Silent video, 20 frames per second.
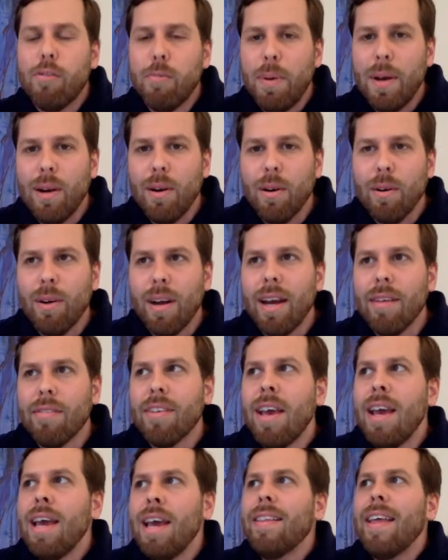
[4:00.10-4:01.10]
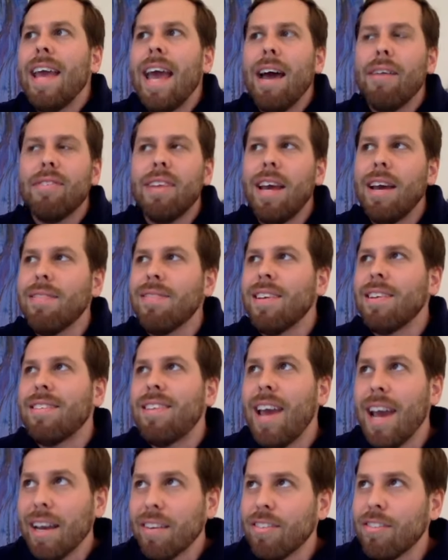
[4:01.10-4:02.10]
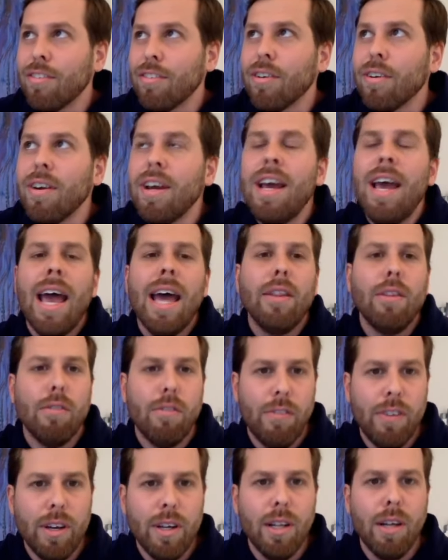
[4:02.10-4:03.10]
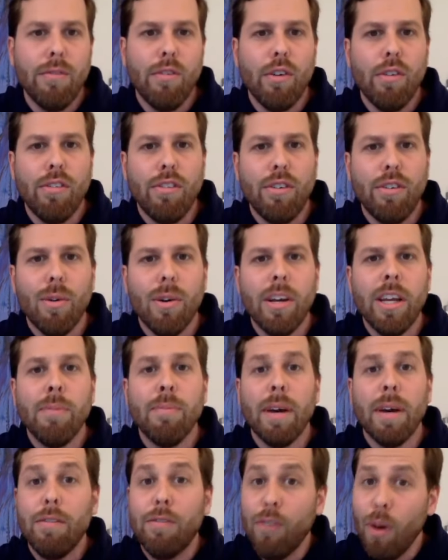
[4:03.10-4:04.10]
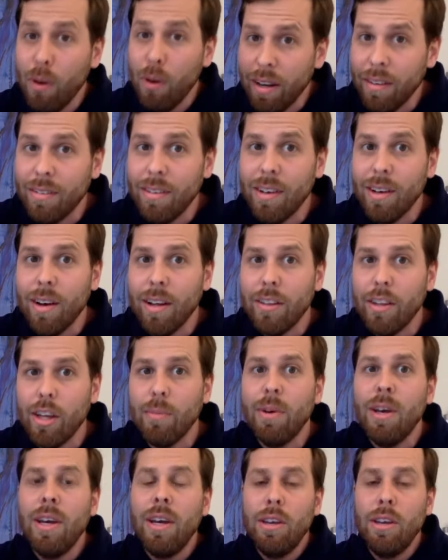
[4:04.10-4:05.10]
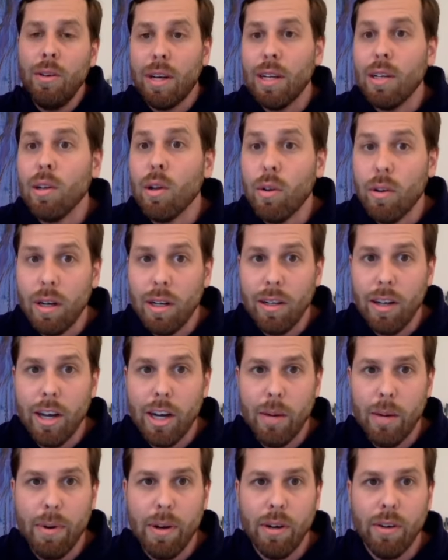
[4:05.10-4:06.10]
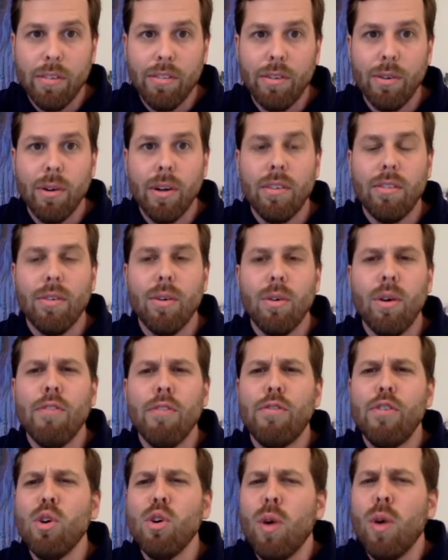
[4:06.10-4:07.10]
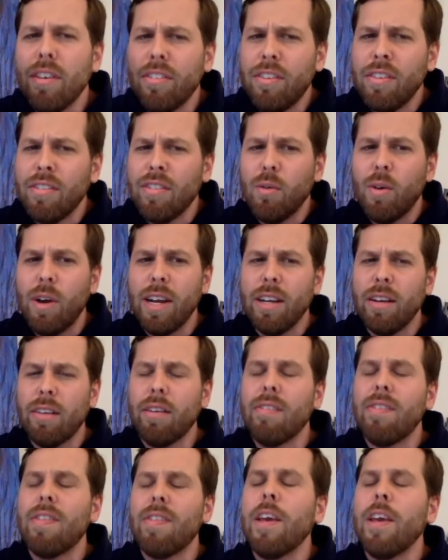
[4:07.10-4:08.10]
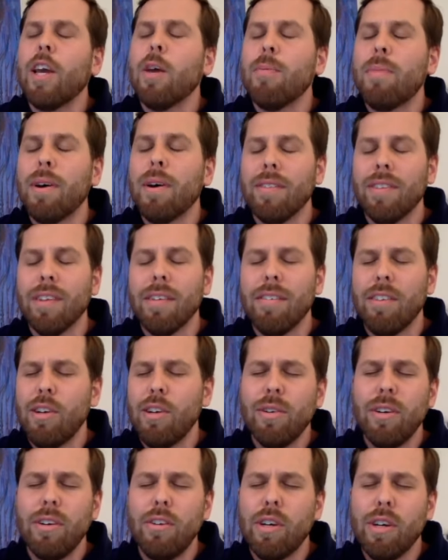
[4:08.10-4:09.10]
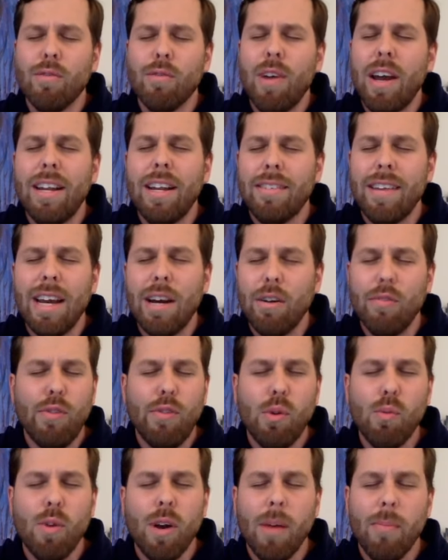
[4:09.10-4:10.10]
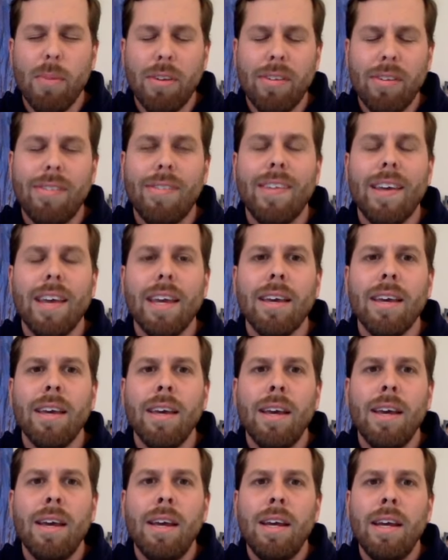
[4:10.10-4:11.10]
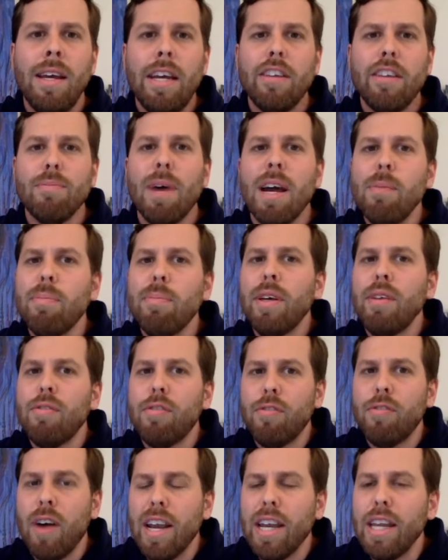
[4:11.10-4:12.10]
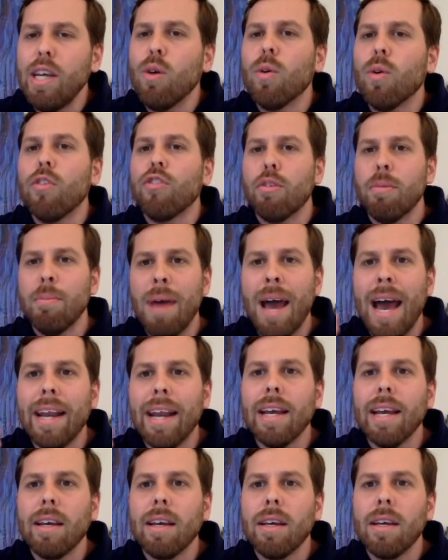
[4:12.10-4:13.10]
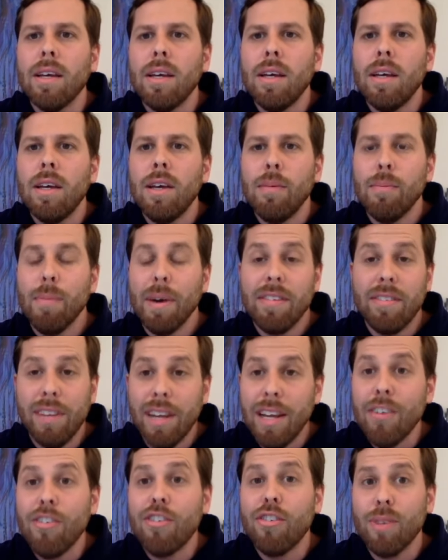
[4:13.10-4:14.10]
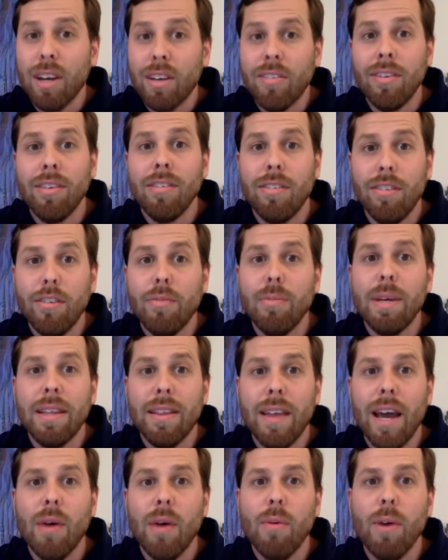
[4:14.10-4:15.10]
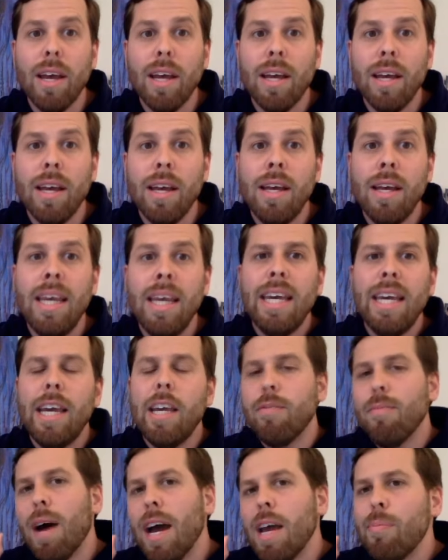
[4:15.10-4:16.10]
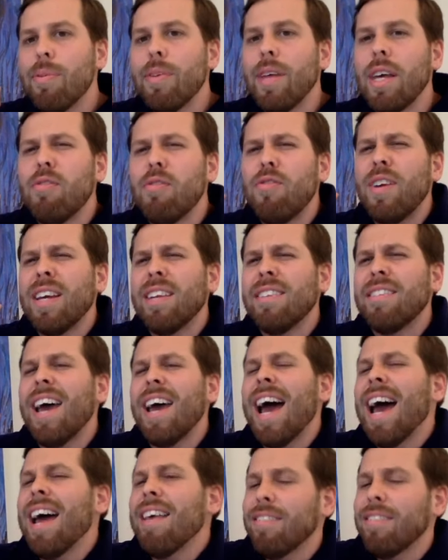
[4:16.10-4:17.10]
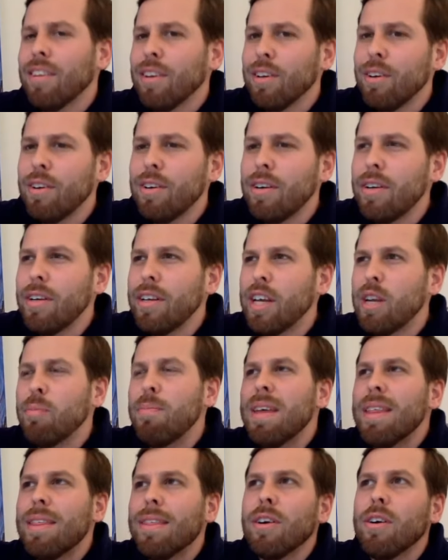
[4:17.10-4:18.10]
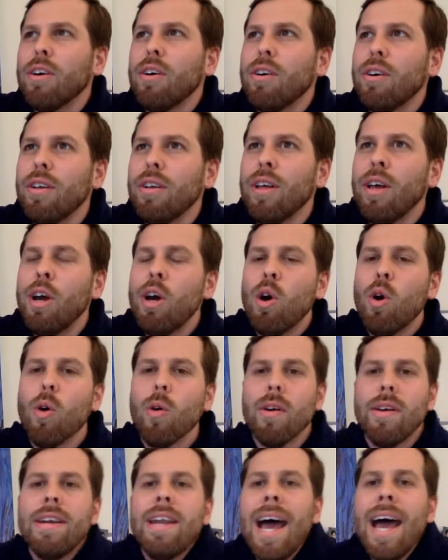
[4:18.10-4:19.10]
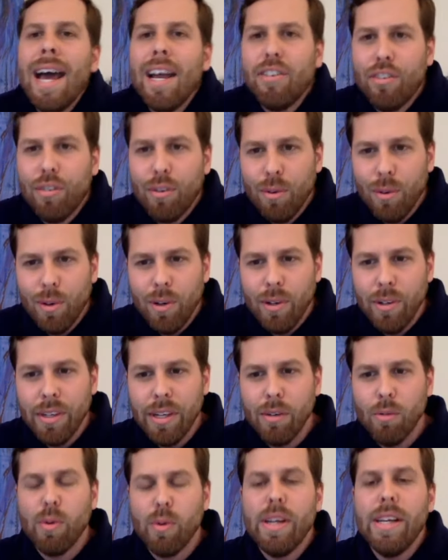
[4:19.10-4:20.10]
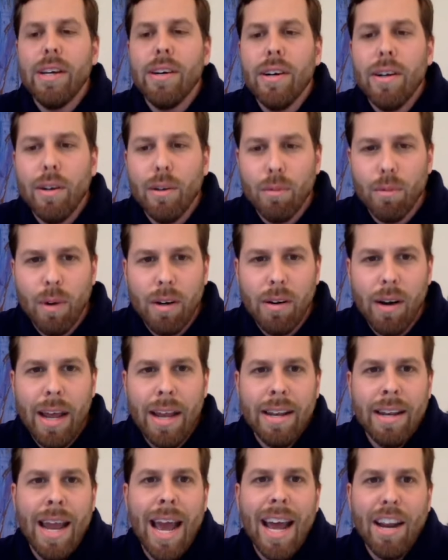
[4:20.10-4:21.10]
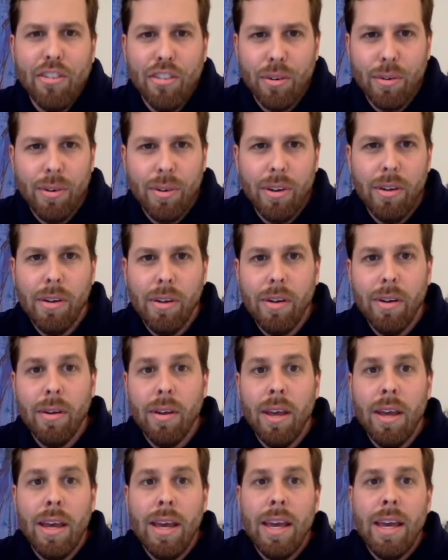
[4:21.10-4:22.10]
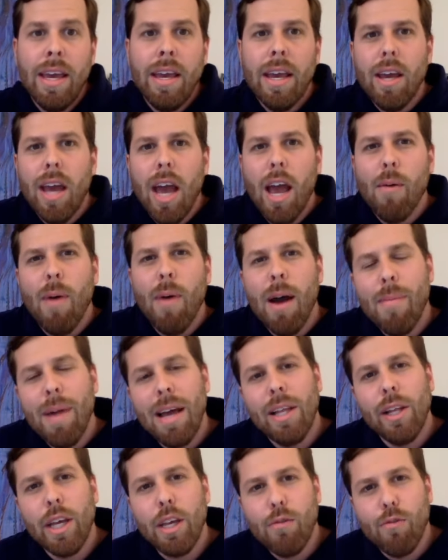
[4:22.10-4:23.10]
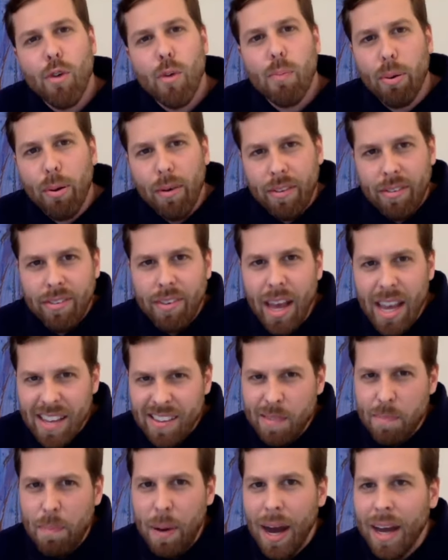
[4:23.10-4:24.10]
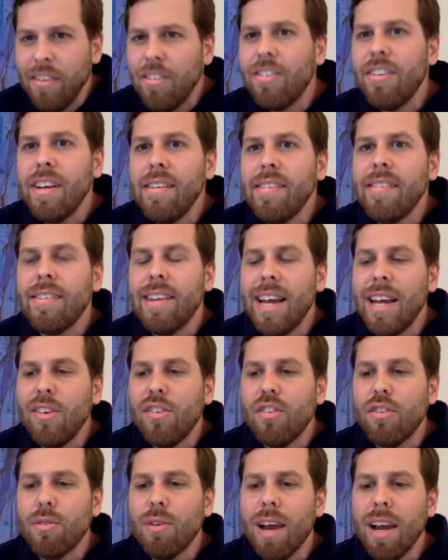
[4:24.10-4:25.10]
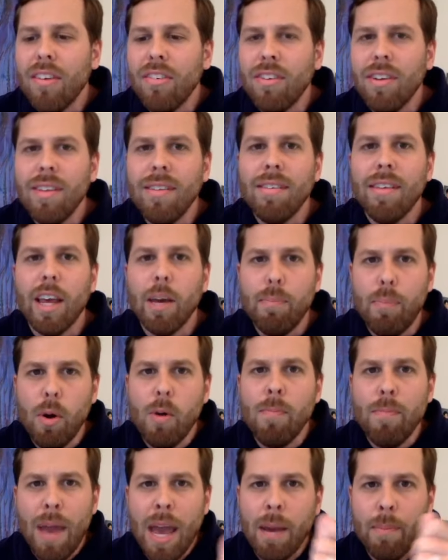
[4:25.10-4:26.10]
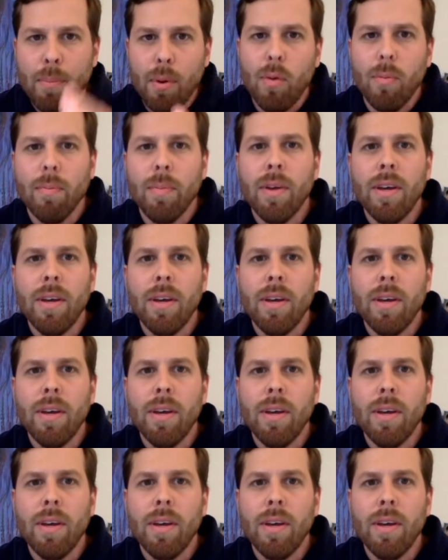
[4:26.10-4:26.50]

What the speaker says: paragraphs, they have to have the texture and the feel of your story, and by focusing on them, you can learn a lot about your story. So a few questions I want you to just think about this. You can write it down if you want, but just think. Is my play funny or dramatic? My stage directions should be that way. Is my play fantastical and mythical, or natural and real and natural? Am I looking for precise, punchy stage directions, like boom, bang, boom?